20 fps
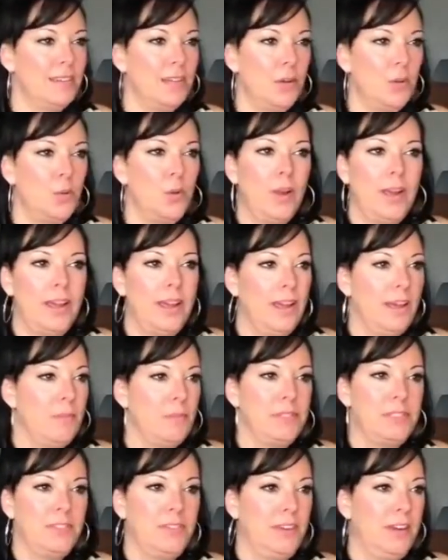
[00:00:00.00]
you know? great
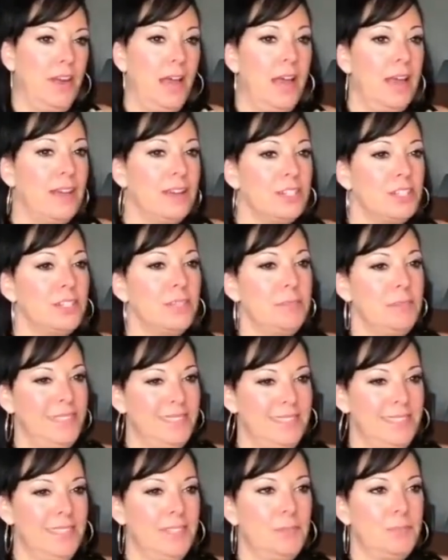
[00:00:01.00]
atmosphere. I actually
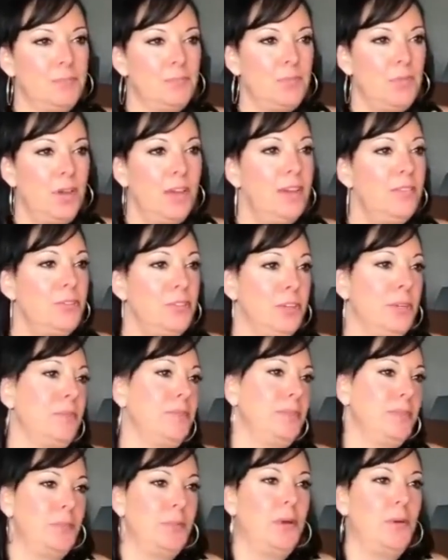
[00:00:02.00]
miss it. I have
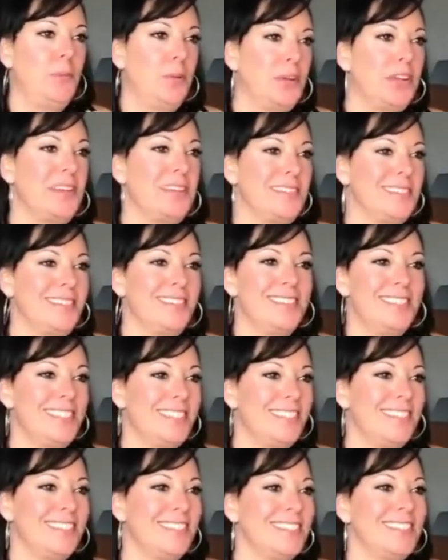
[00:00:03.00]
dreams about working there
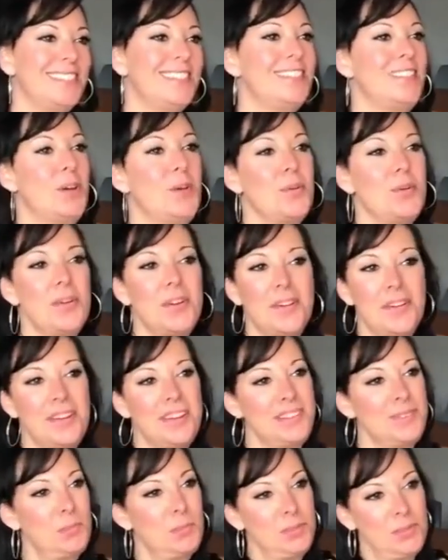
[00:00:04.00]
still. Hmm. So,
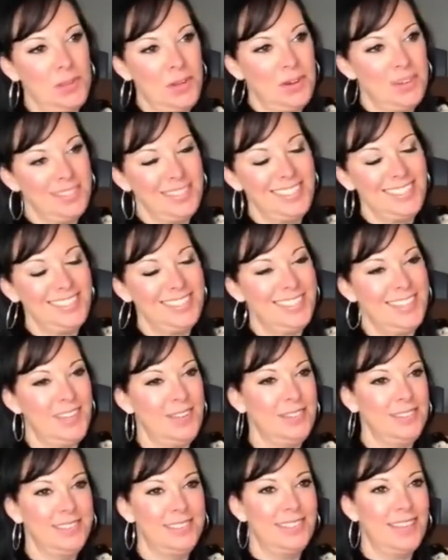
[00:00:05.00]
as bizarre as that
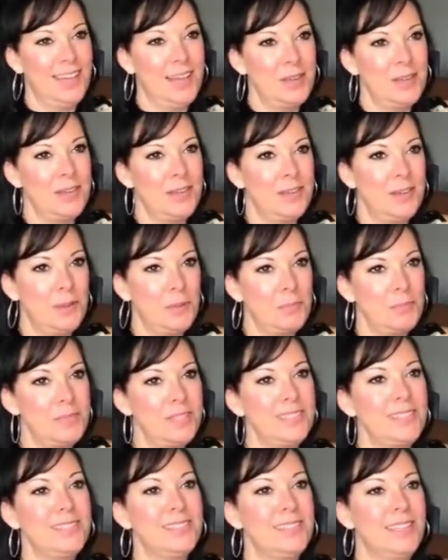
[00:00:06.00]
sounds, I, I
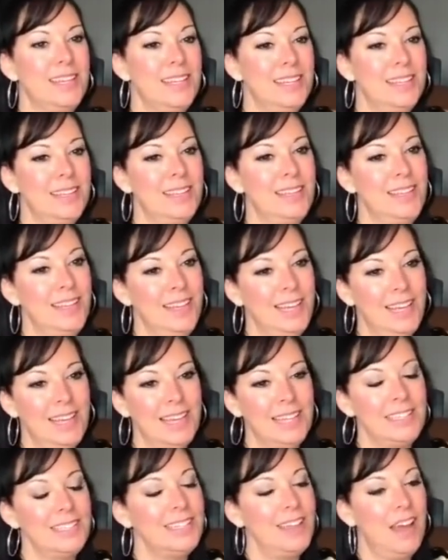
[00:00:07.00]
miss
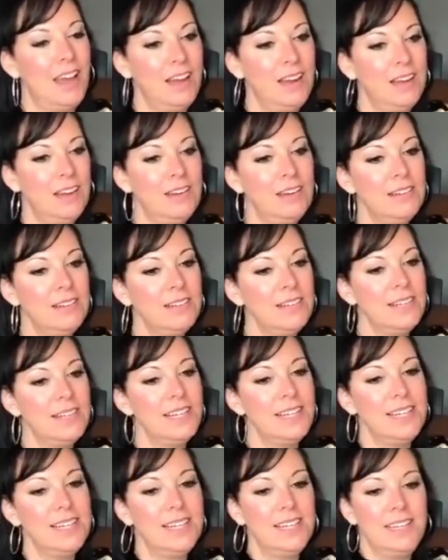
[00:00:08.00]
the entire